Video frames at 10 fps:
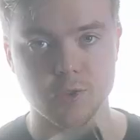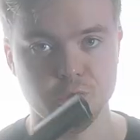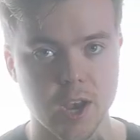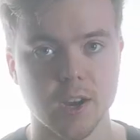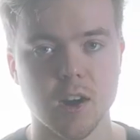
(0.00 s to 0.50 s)

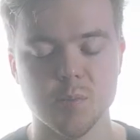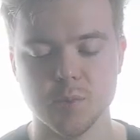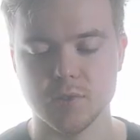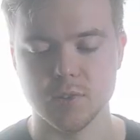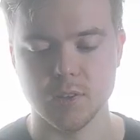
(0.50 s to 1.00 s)
Jag
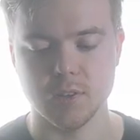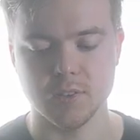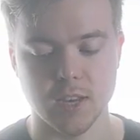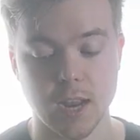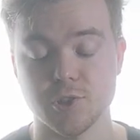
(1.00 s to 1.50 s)
Arms
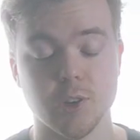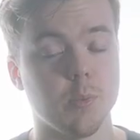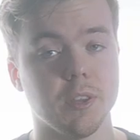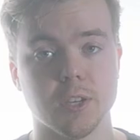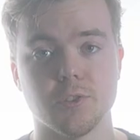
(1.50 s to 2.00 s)
did actually a
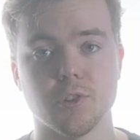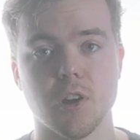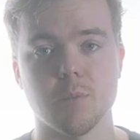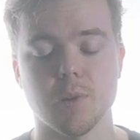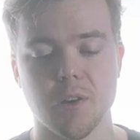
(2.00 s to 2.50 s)
really good
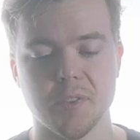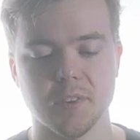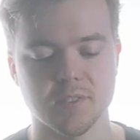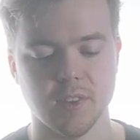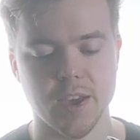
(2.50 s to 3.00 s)
job on this
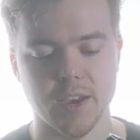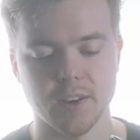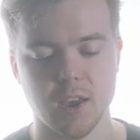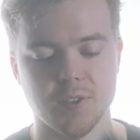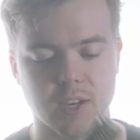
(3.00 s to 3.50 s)
slide.
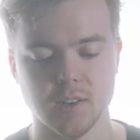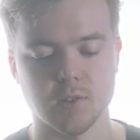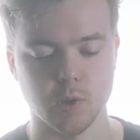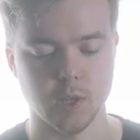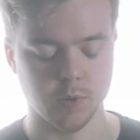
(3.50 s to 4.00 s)
I think it's
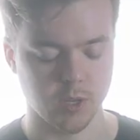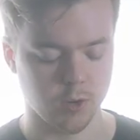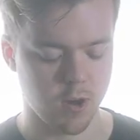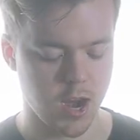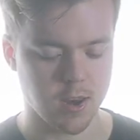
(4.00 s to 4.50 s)
really, really
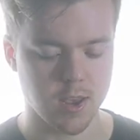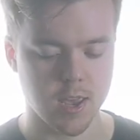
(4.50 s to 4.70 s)
great.